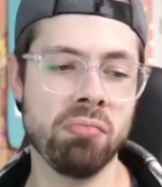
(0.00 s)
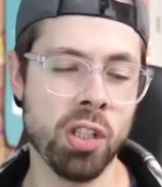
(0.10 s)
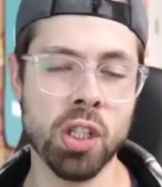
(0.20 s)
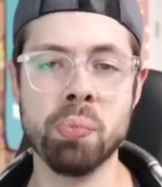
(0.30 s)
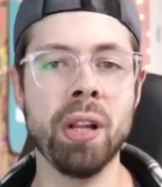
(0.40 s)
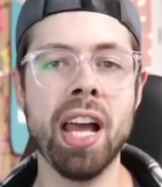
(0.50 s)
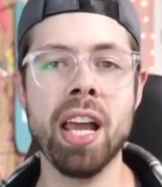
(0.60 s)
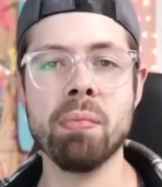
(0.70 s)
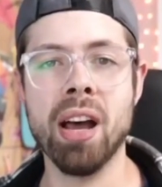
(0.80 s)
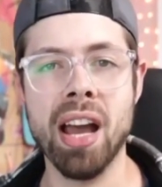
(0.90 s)

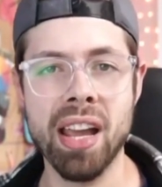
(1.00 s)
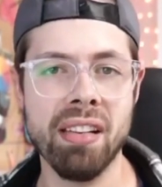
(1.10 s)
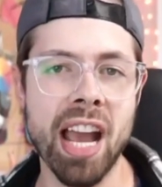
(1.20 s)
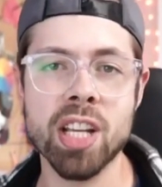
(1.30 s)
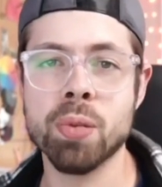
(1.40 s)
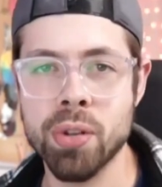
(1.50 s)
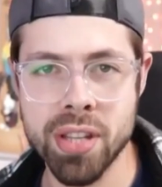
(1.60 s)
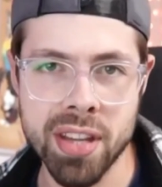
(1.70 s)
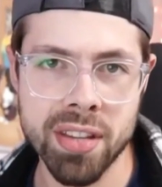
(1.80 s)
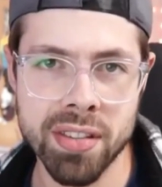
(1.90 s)
displaying my
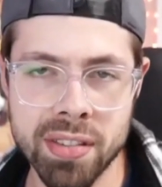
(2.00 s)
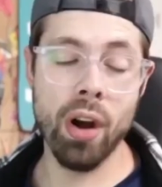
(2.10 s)
expertise,